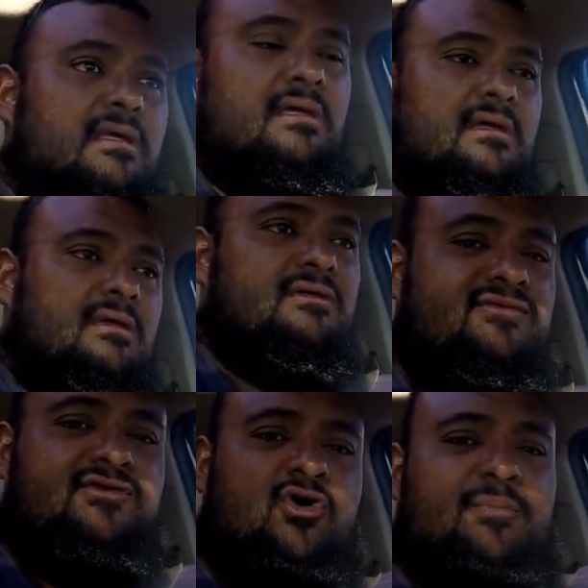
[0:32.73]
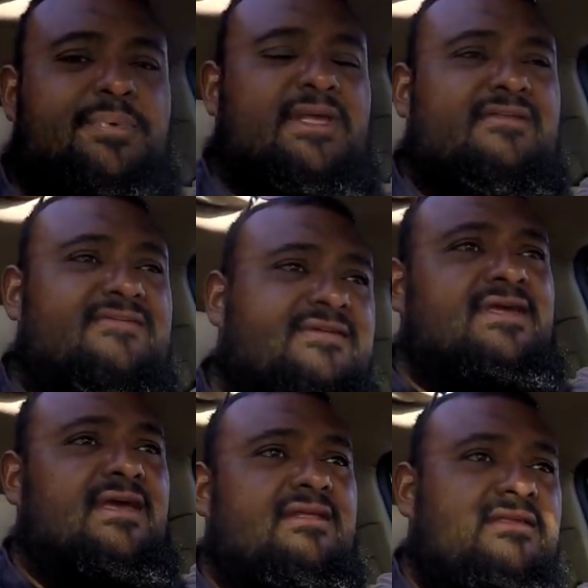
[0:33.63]
uh, scorpions
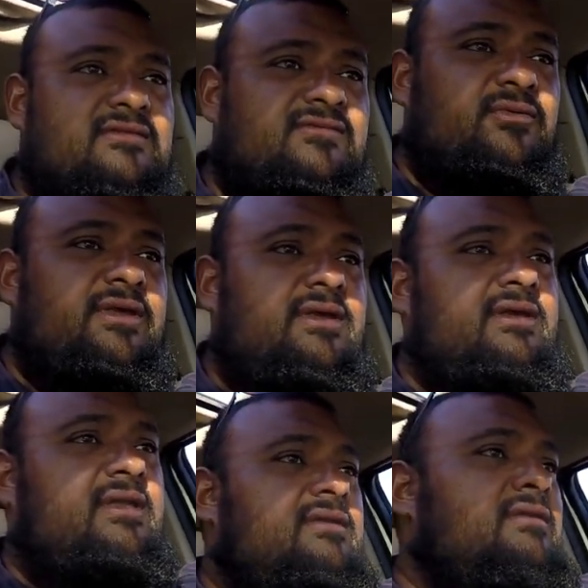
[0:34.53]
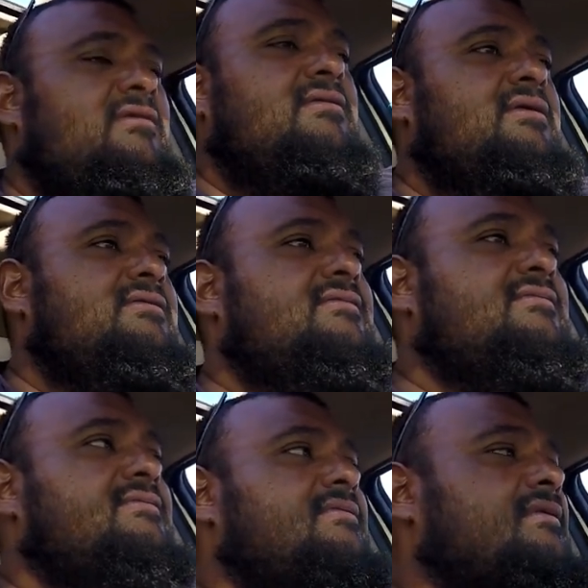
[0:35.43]
kick this week i don't know i
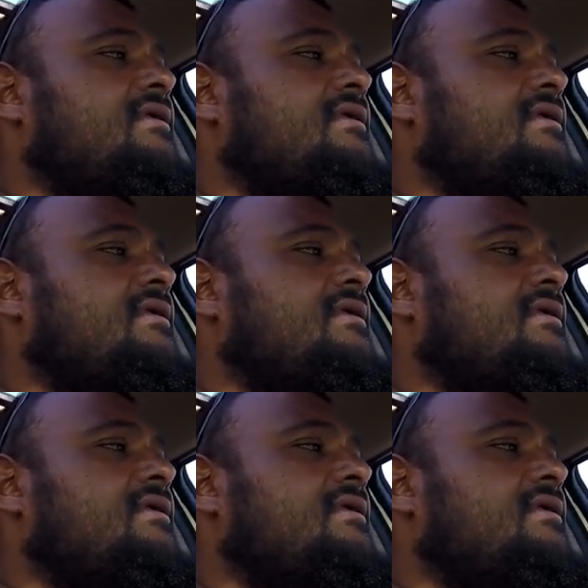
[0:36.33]
just